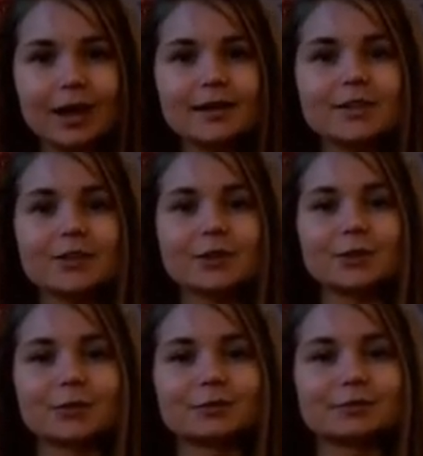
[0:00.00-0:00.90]
I
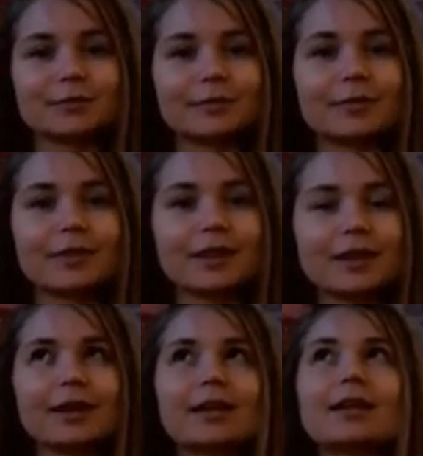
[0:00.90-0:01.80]
know
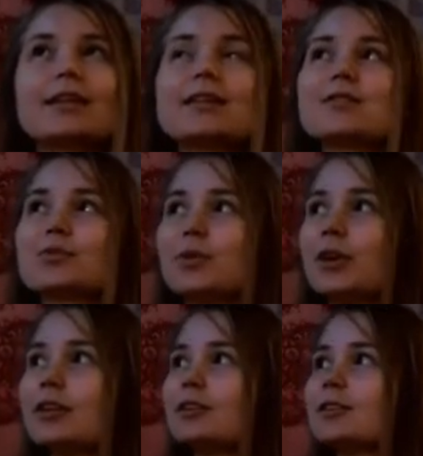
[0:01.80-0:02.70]
in this
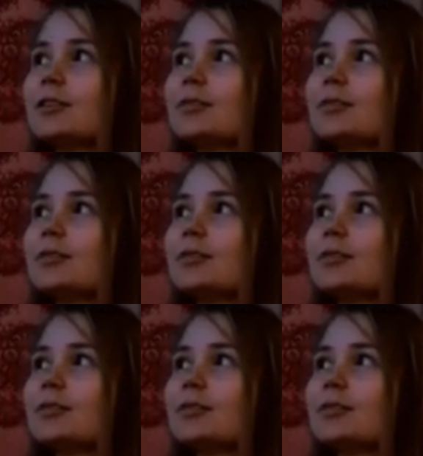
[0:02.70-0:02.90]
world